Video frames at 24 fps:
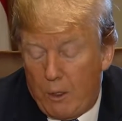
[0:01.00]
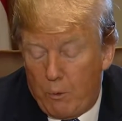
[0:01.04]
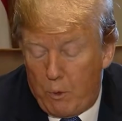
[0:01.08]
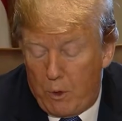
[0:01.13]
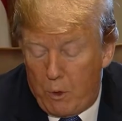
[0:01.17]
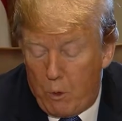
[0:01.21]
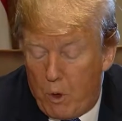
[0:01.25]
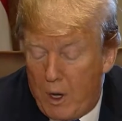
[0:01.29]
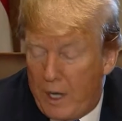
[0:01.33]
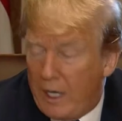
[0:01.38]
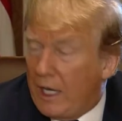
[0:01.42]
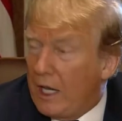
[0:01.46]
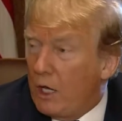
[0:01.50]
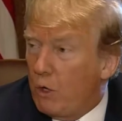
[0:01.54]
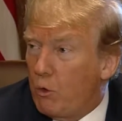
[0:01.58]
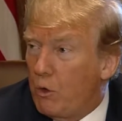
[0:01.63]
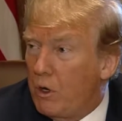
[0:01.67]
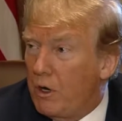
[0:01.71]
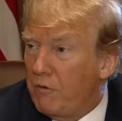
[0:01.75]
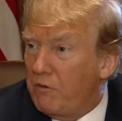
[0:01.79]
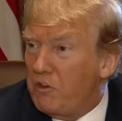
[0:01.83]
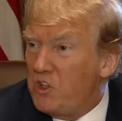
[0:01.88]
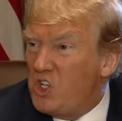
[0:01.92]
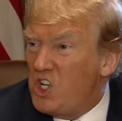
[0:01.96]
We want to get
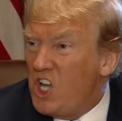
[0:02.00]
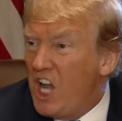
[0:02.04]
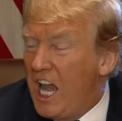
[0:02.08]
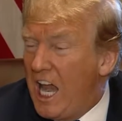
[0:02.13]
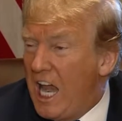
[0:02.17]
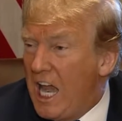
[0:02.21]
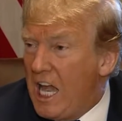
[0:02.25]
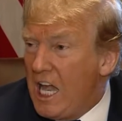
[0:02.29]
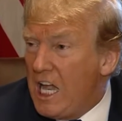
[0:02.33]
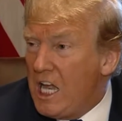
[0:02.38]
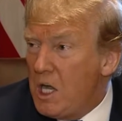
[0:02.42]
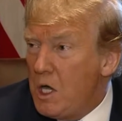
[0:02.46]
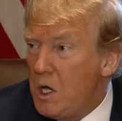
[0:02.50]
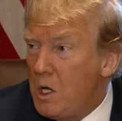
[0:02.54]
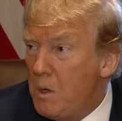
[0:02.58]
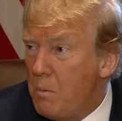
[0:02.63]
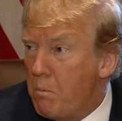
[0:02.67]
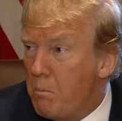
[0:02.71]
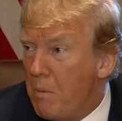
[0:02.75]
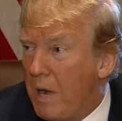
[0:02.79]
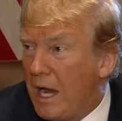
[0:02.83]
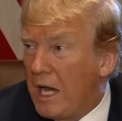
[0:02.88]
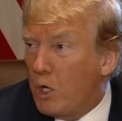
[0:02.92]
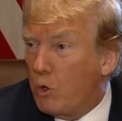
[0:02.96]
rid of chain
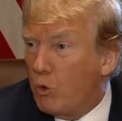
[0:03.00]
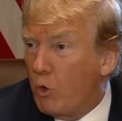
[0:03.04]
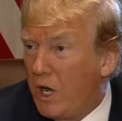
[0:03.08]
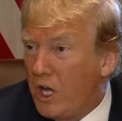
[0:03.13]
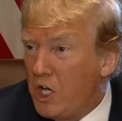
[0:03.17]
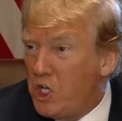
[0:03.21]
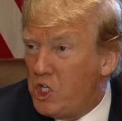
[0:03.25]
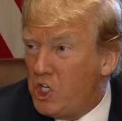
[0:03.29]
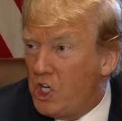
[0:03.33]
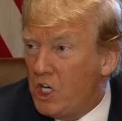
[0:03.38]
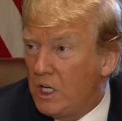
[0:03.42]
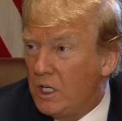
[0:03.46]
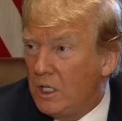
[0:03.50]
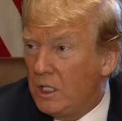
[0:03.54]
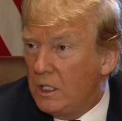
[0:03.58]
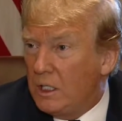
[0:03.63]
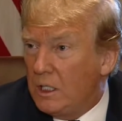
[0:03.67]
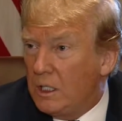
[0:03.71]
migration.